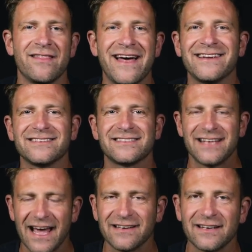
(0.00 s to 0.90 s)
That is
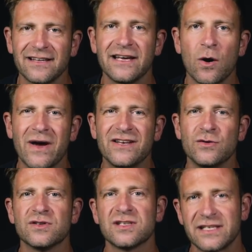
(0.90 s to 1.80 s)
technically a way
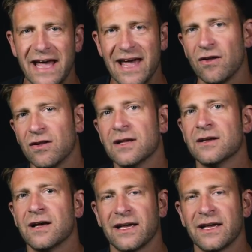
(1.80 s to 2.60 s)
to scale.